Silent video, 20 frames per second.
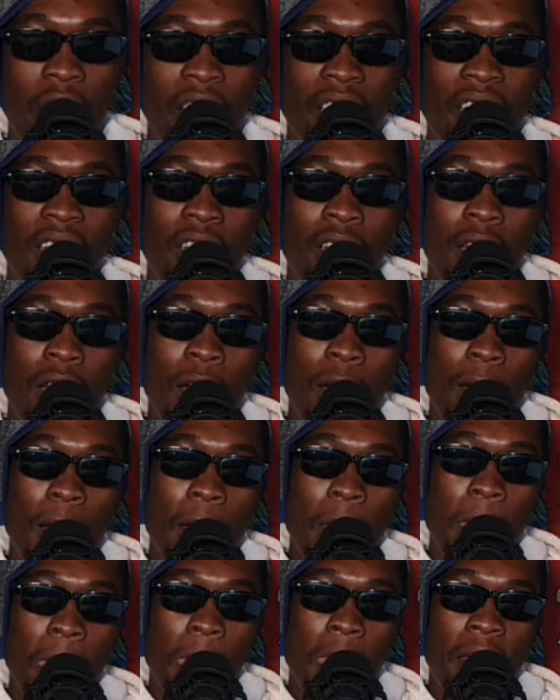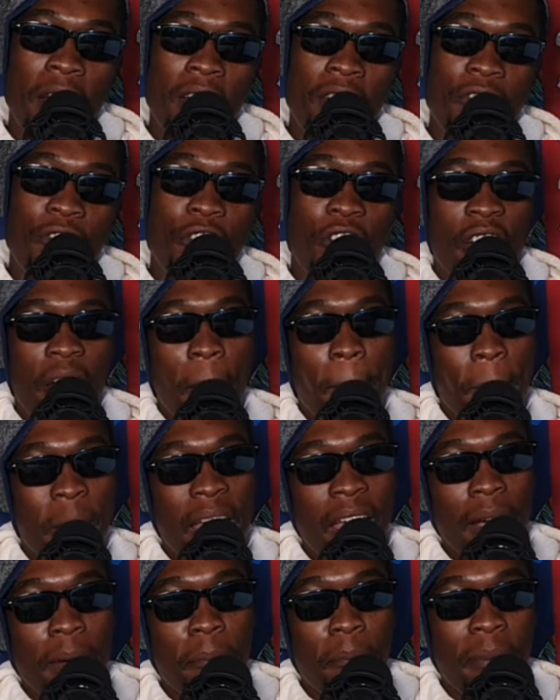where for a
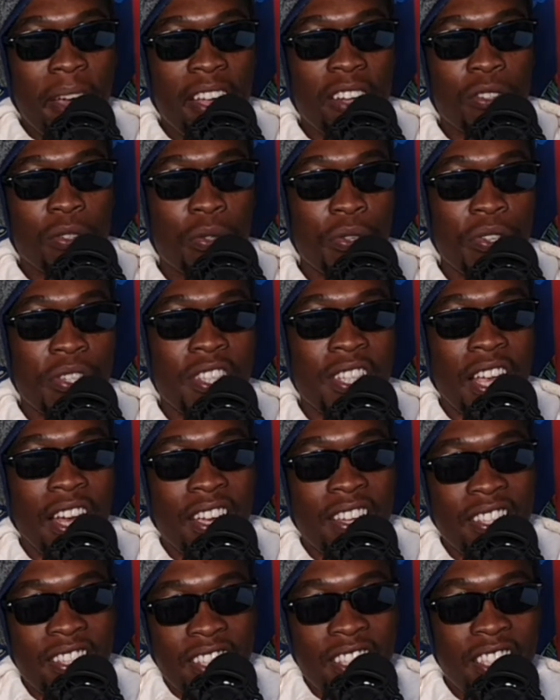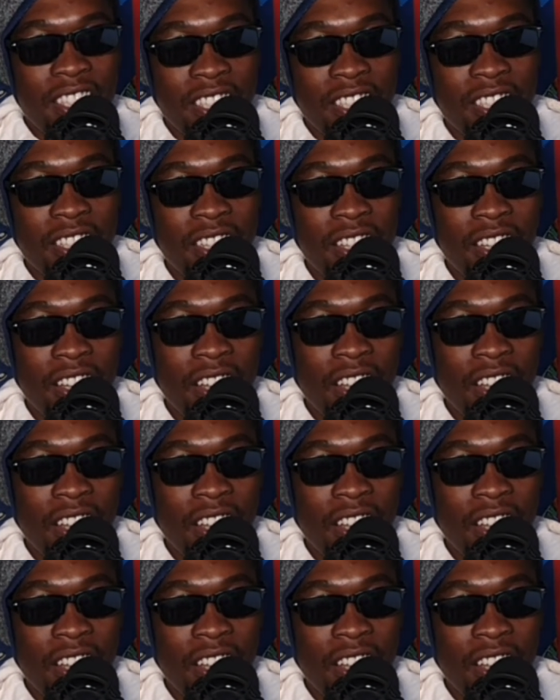black man to succeed,